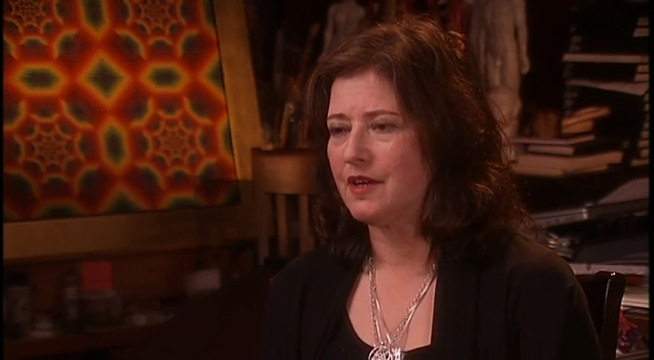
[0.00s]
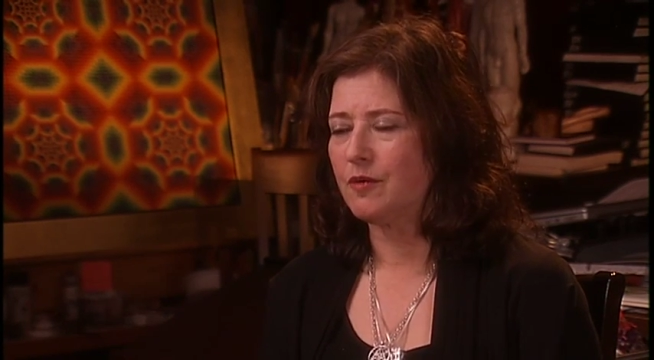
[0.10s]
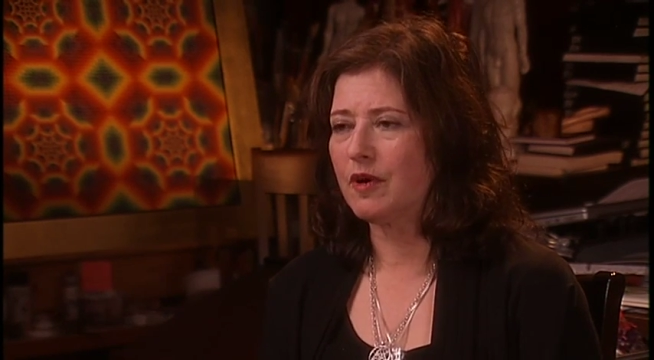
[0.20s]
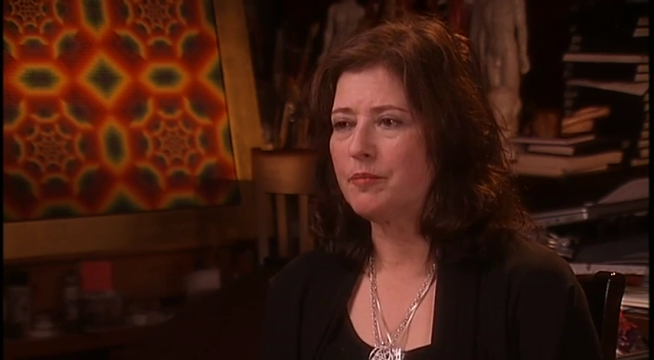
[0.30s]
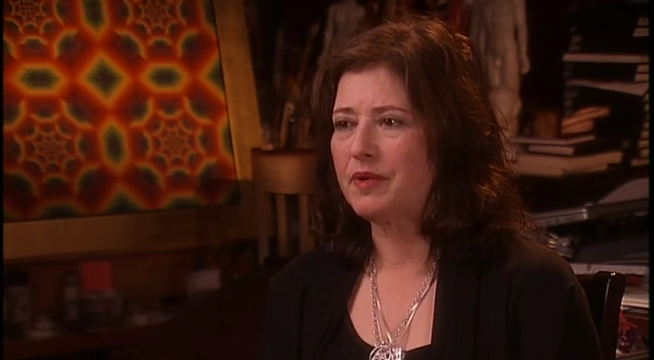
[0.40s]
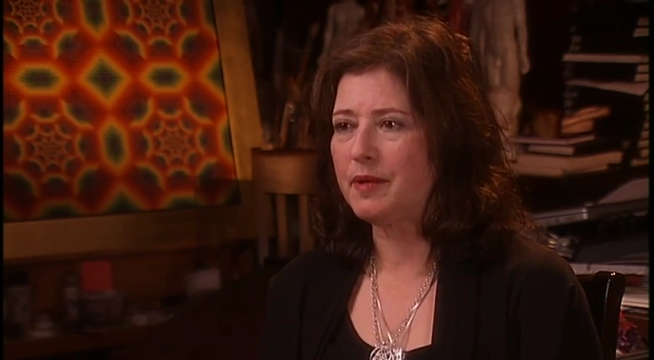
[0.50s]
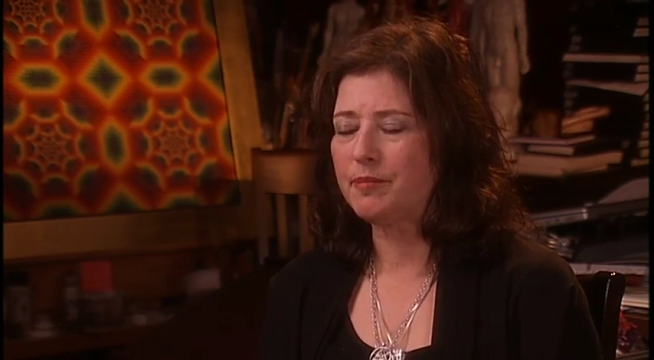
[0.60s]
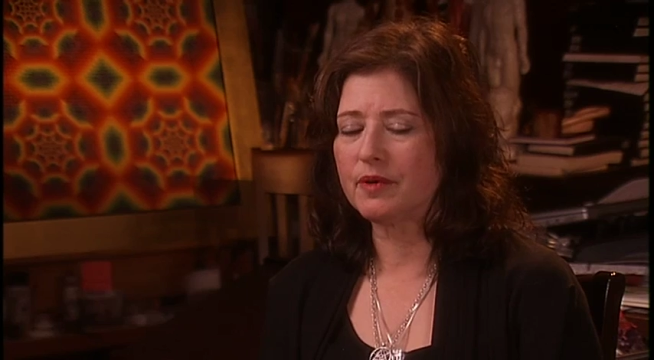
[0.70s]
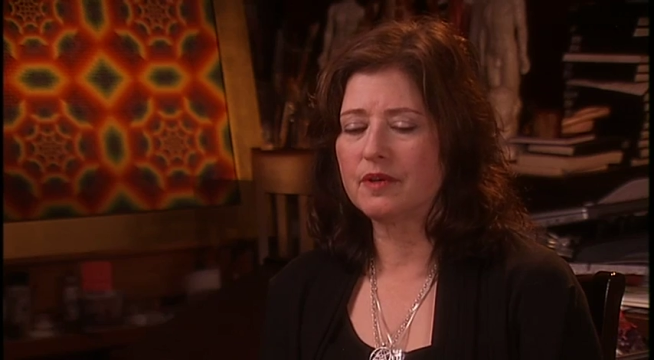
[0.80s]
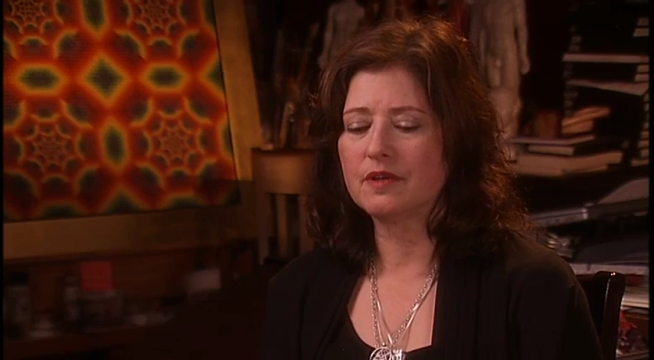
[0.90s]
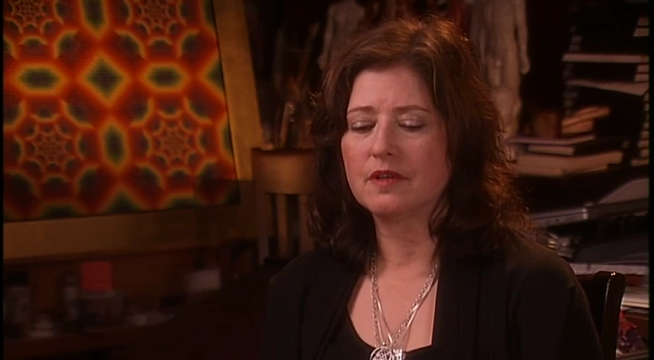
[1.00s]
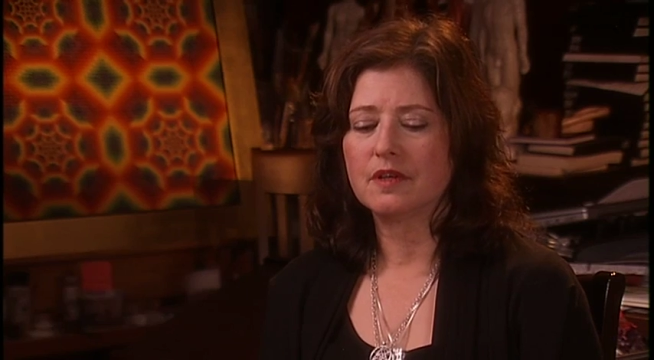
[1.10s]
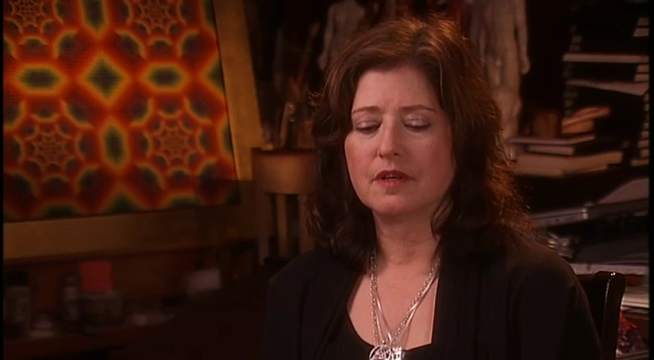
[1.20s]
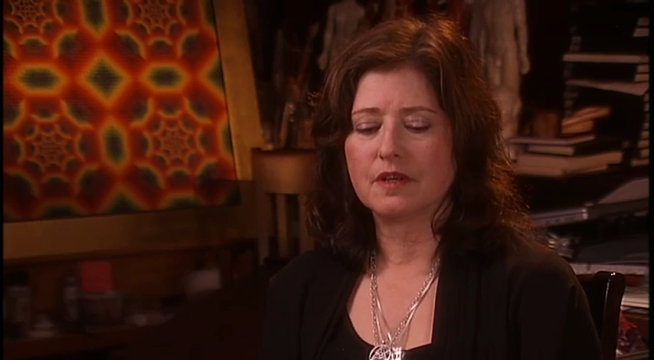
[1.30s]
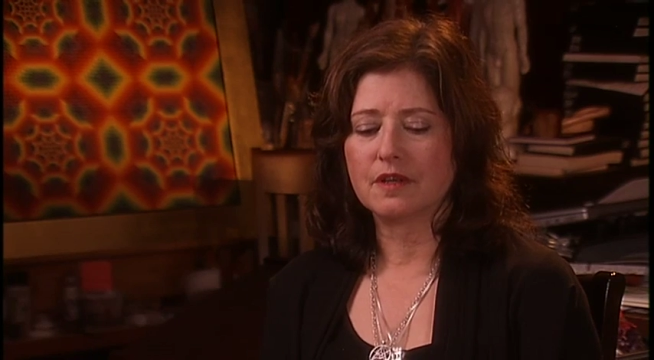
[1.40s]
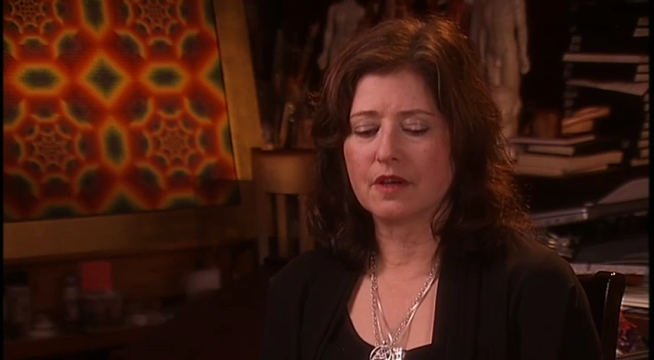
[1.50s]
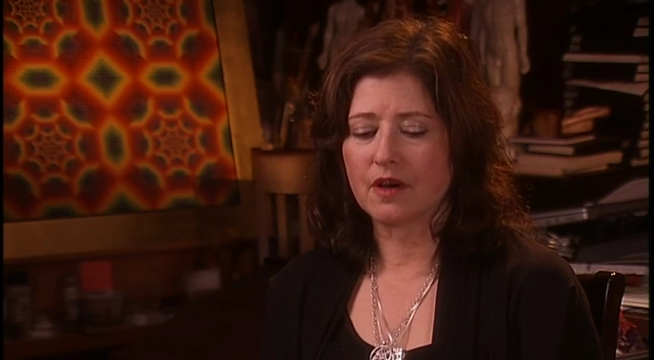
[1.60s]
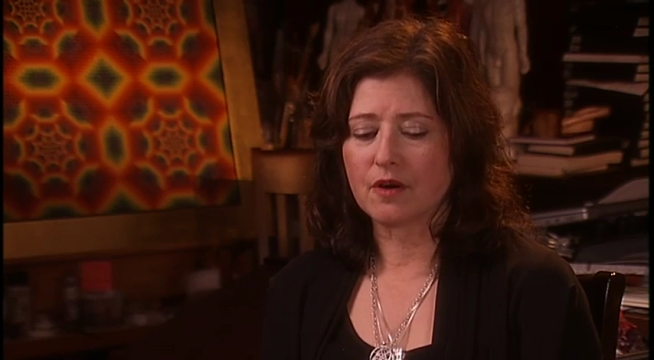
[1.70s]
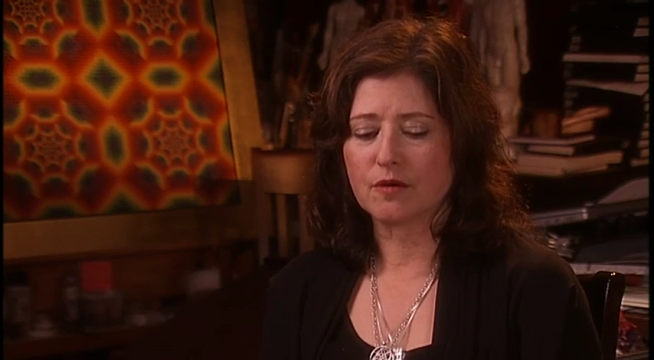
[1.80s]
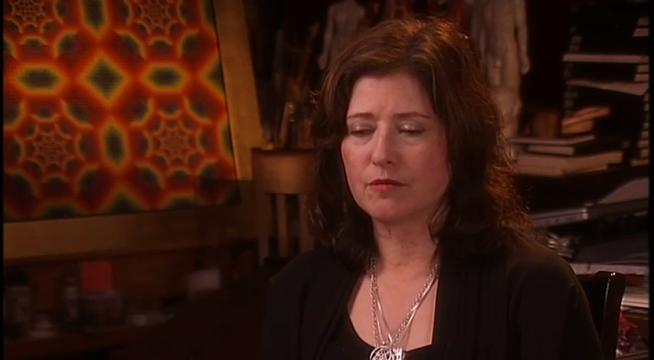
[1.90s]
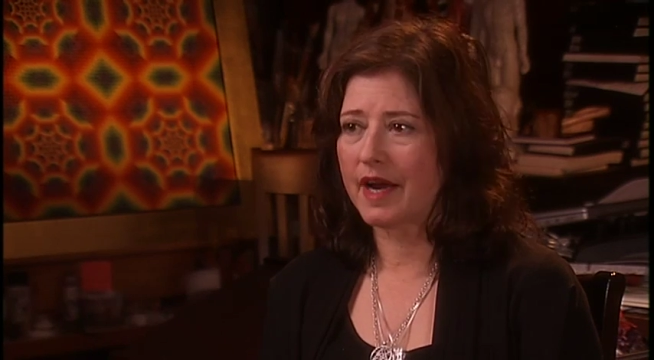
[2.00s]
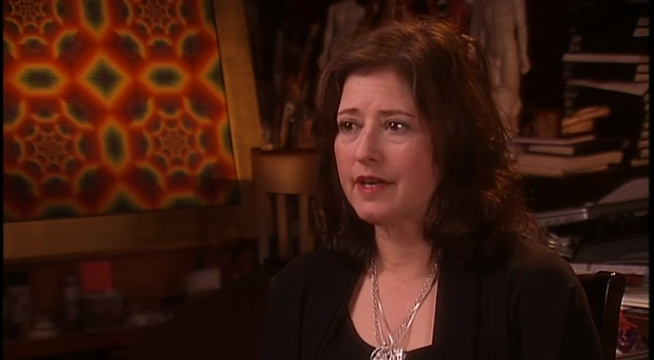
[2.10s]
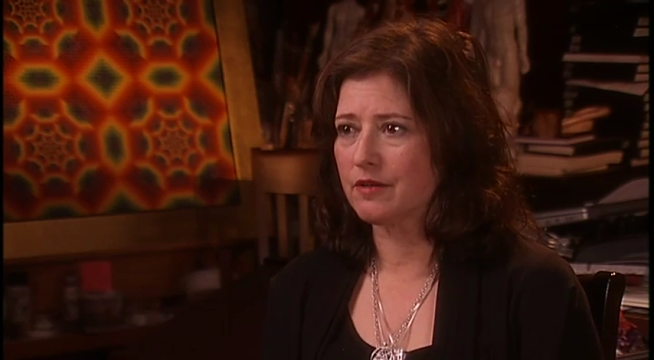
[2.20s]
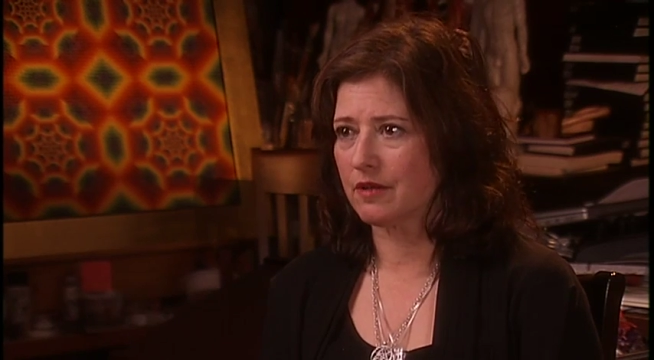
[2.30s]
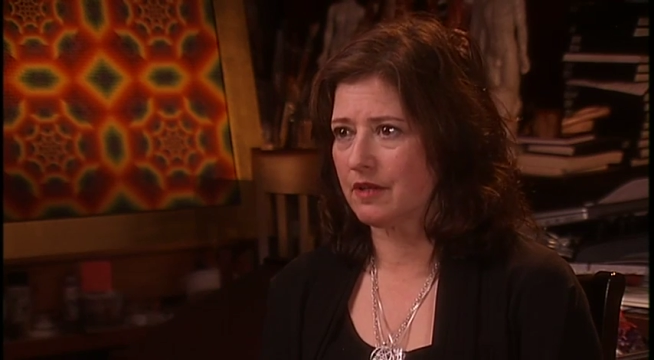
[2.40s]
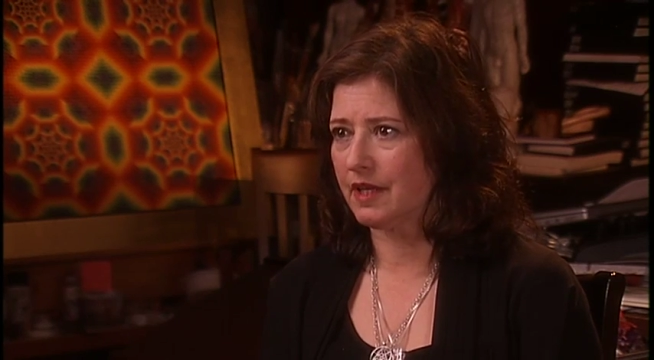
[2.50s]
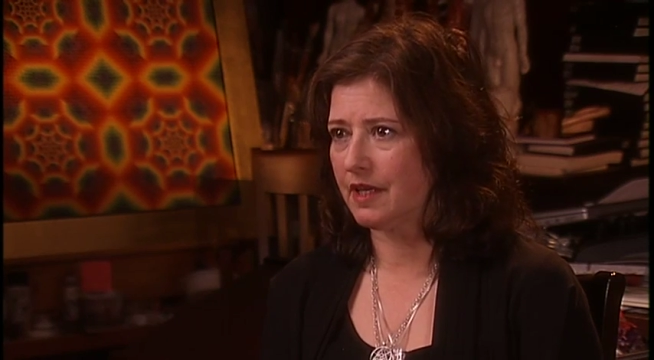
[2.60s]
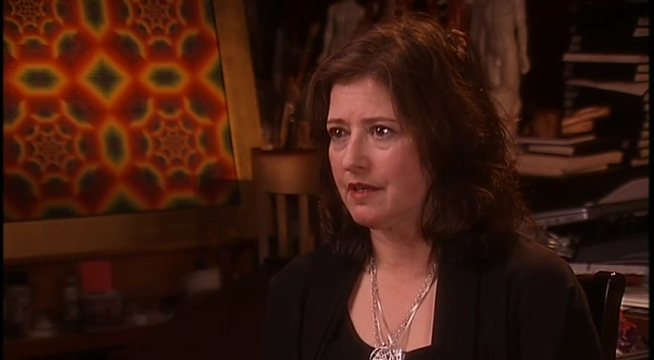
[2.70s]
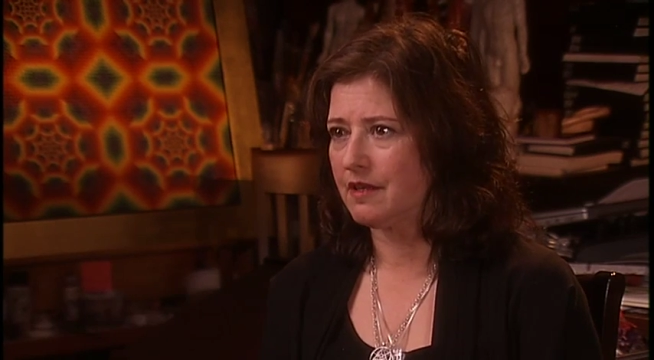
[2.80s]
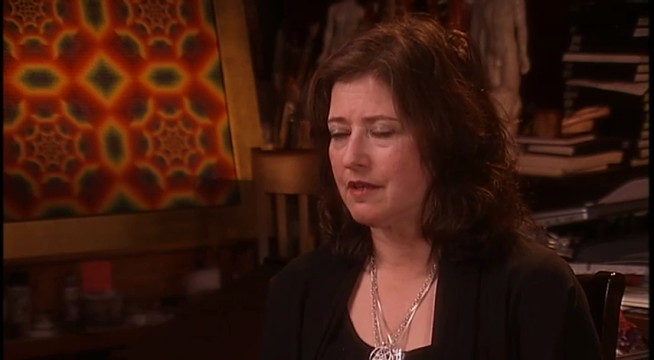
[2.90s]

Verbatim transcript: where people go regularly